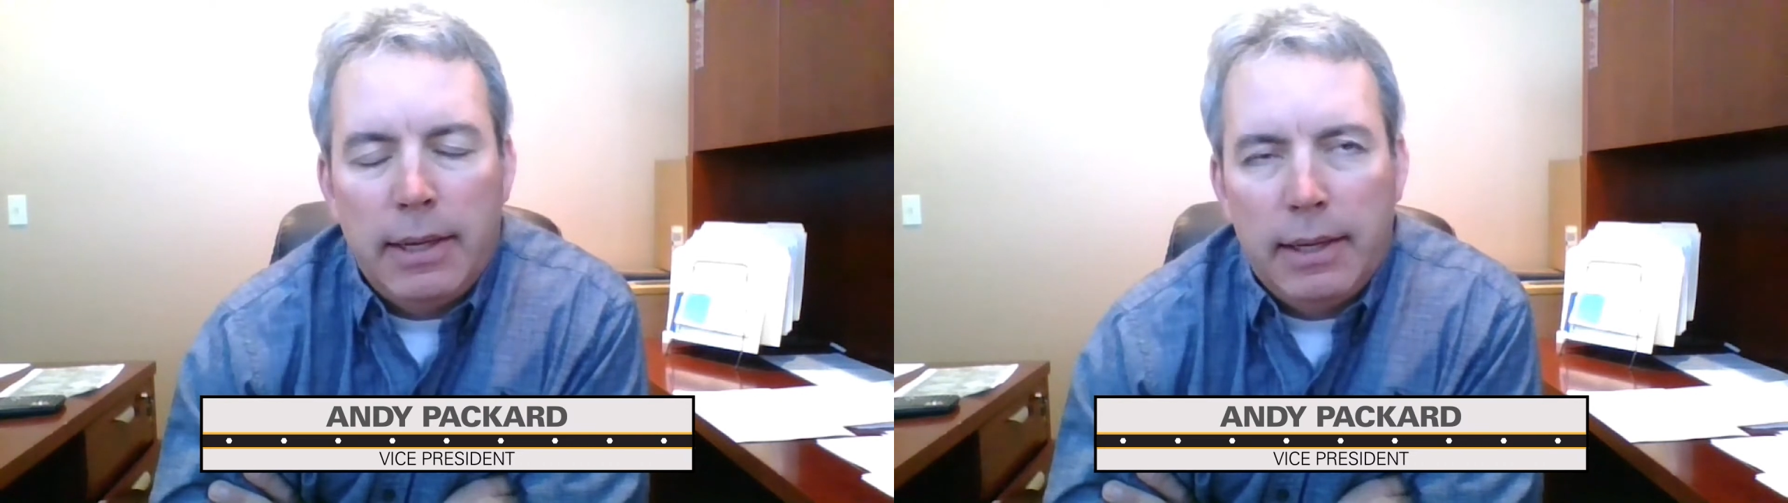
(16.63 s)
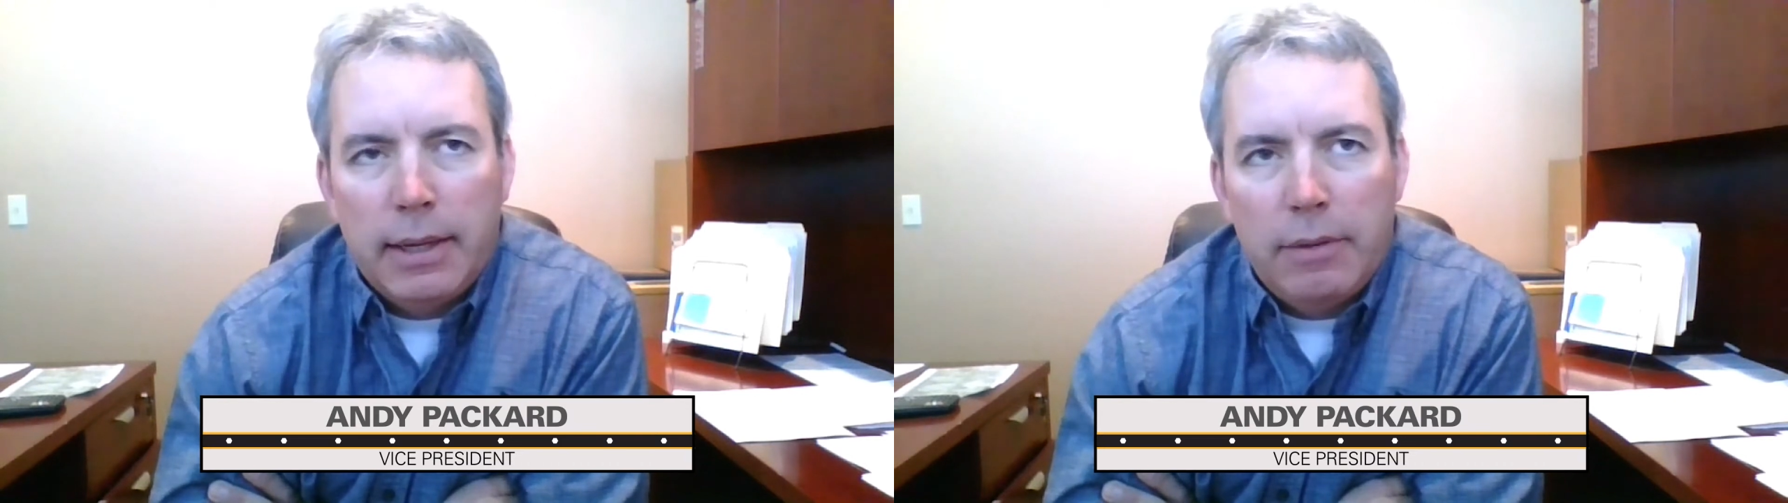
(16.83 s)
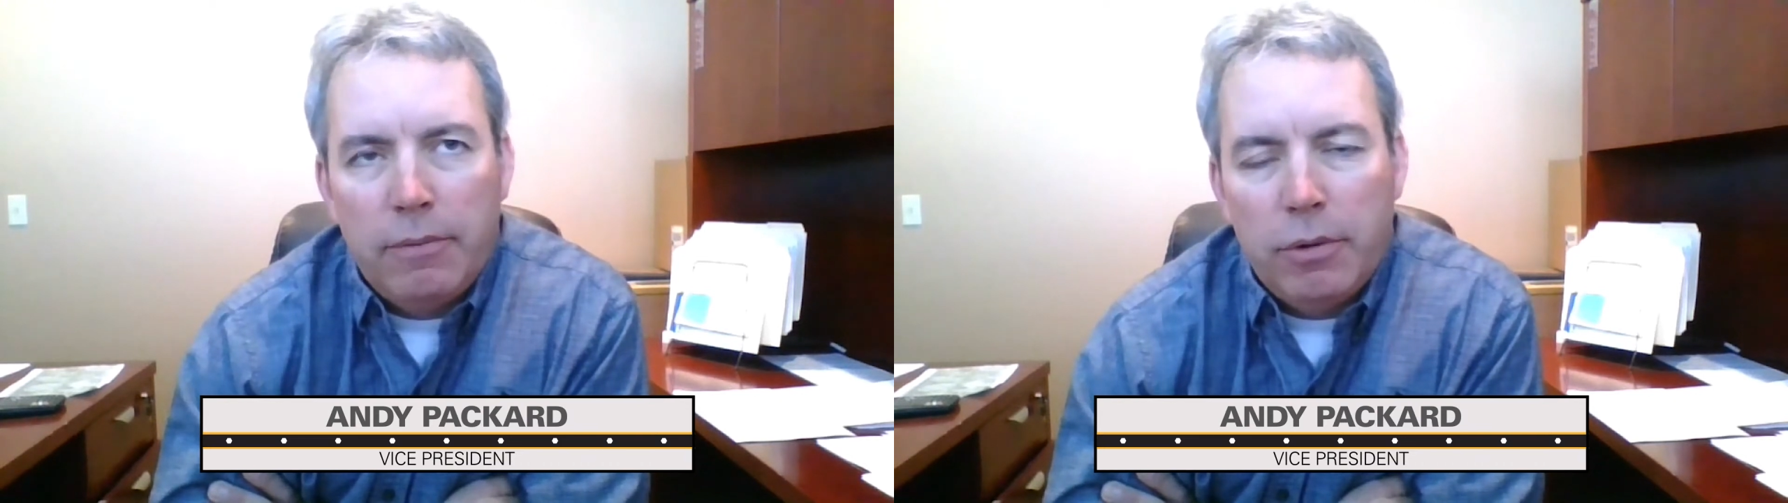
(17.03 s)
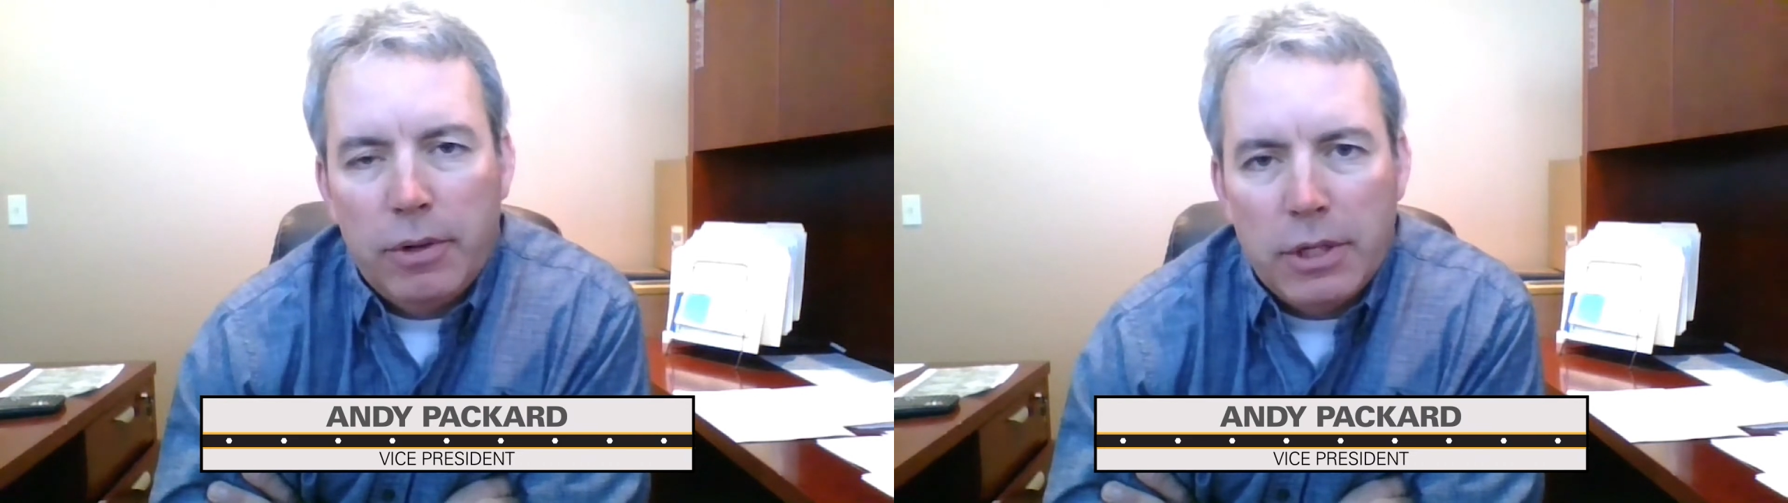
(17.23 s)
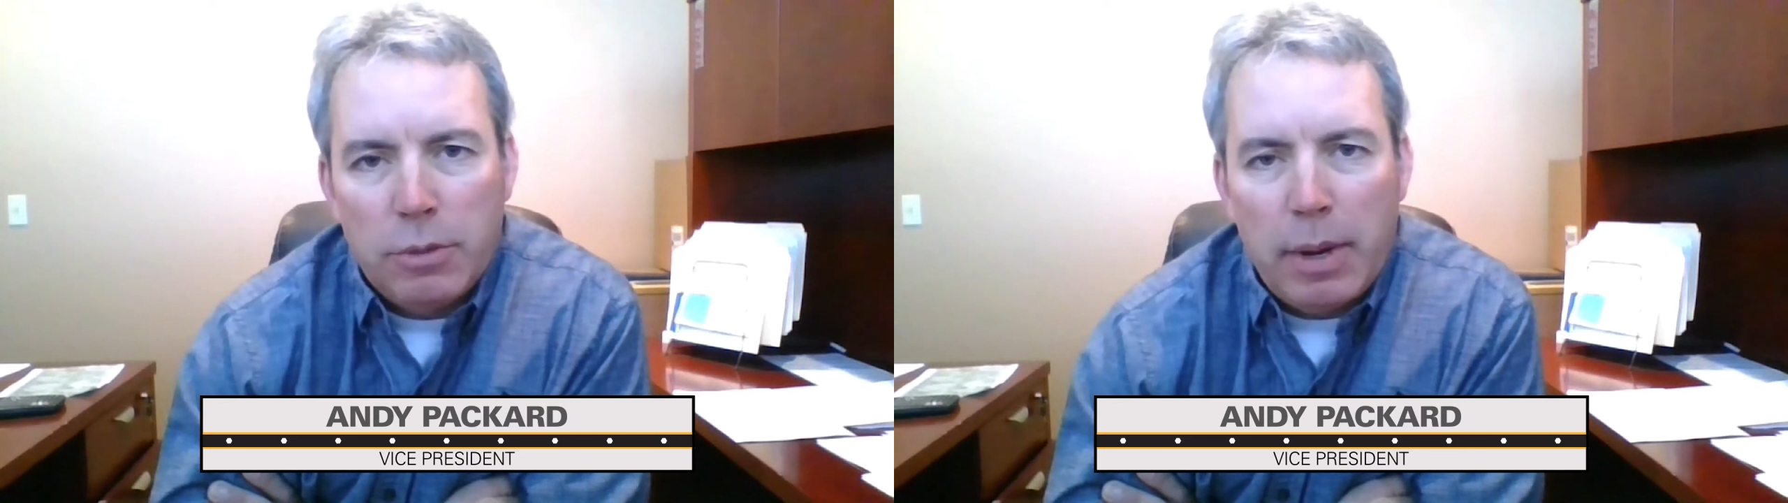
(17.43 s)
kind of do
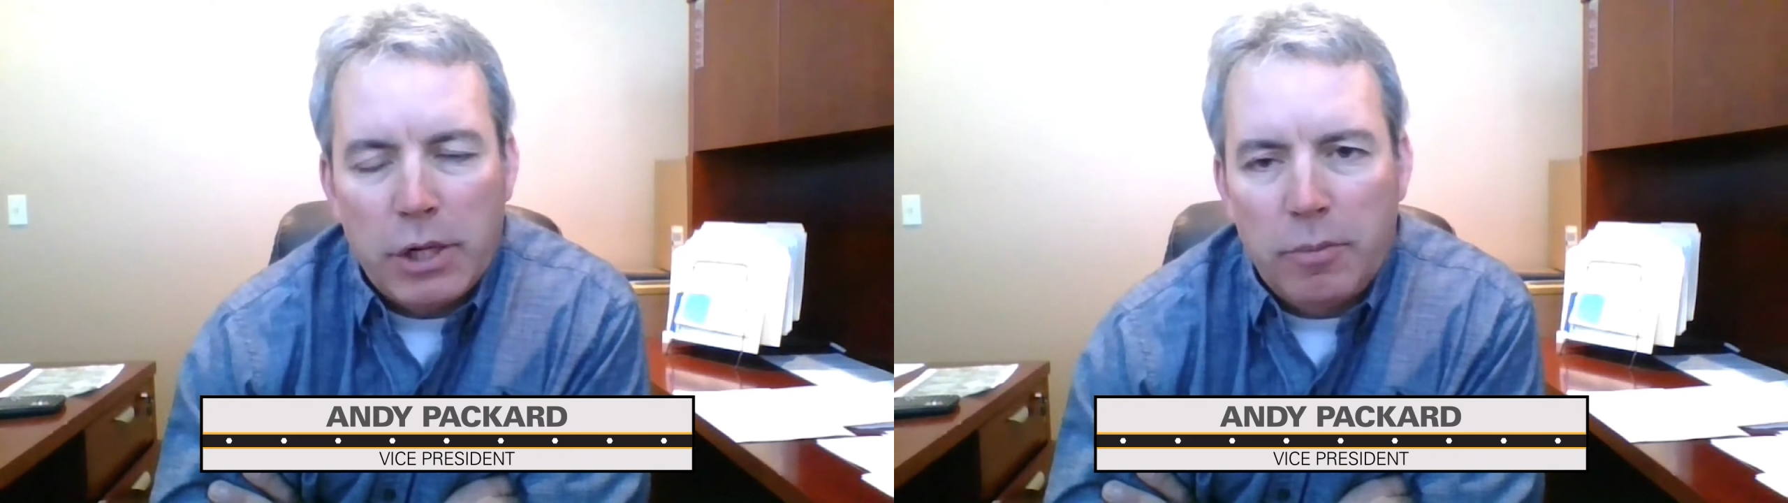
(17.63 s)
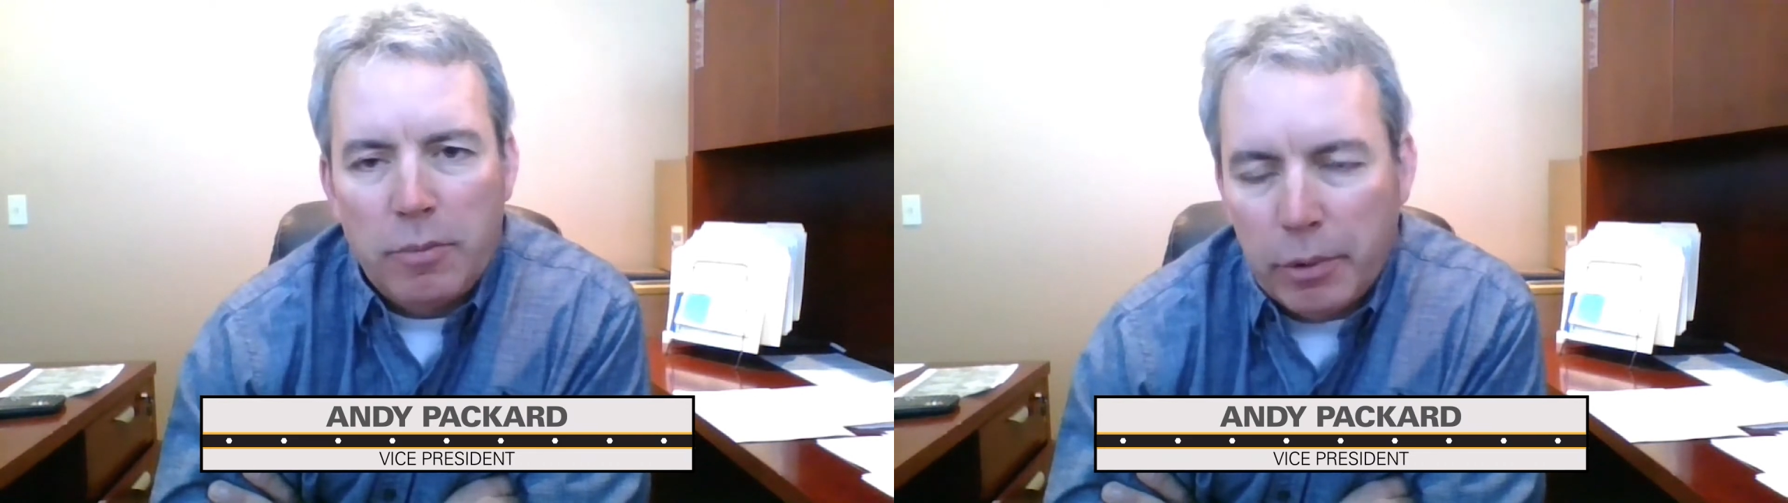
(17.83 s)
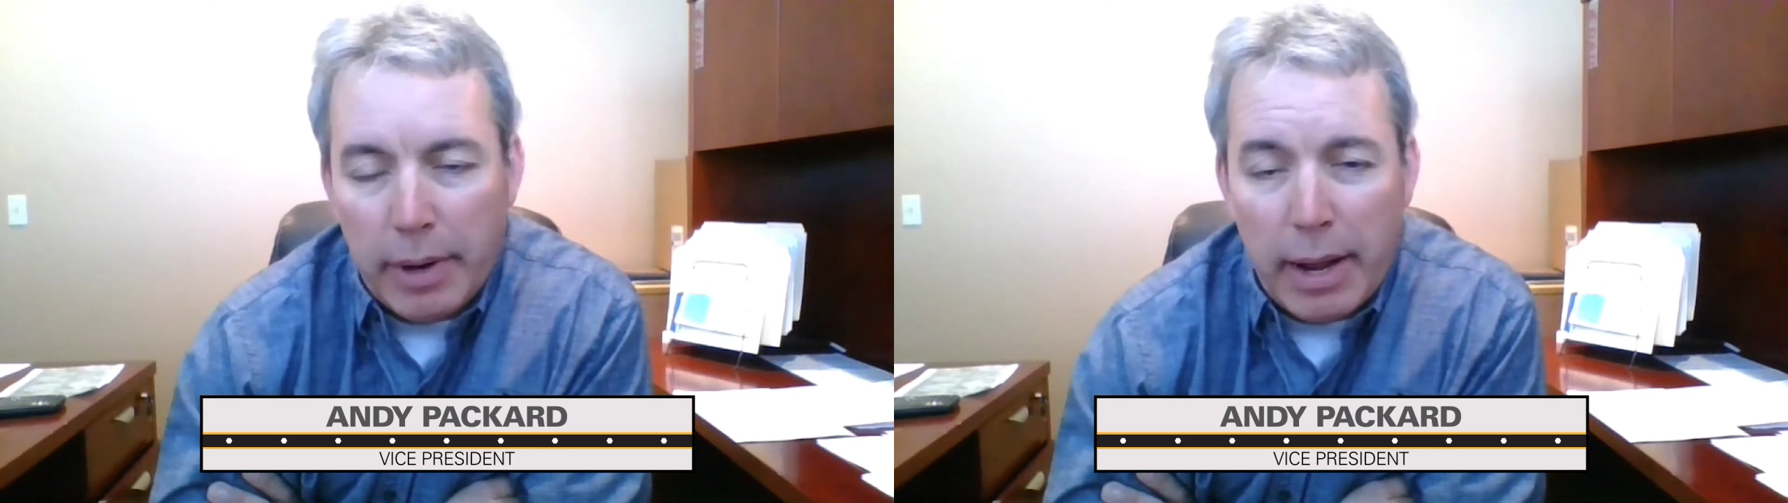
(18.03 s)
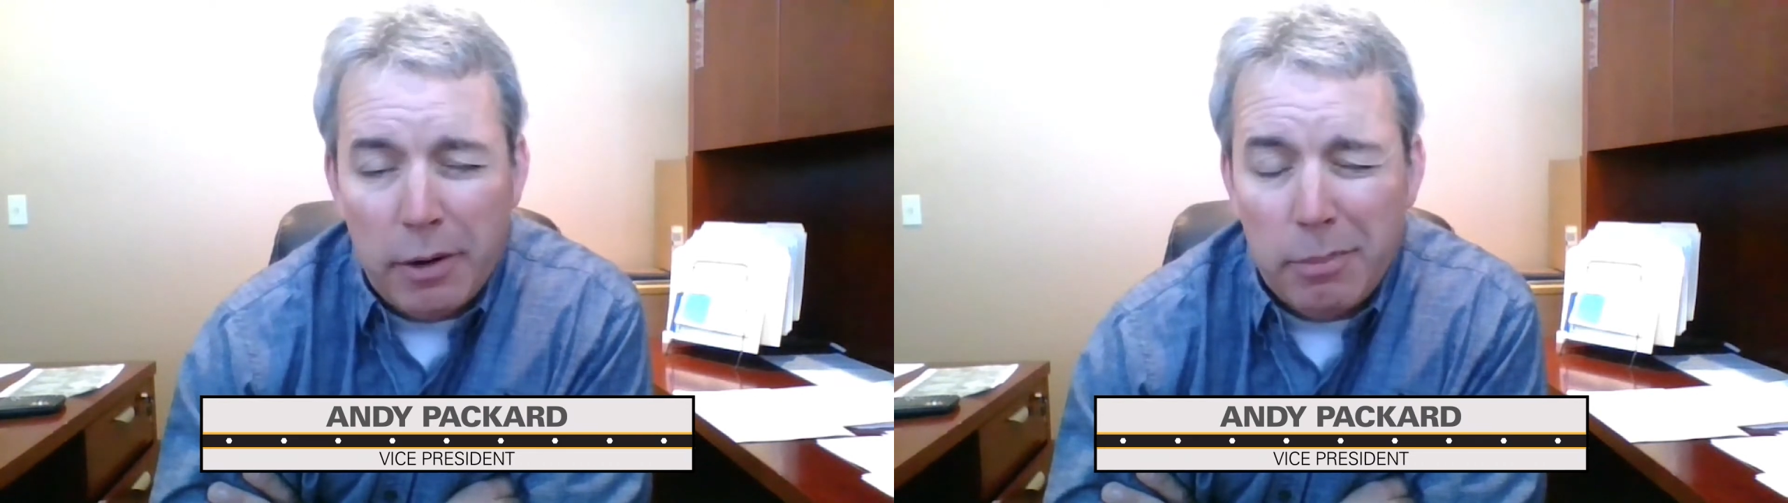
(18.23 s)
an inspection from the ground,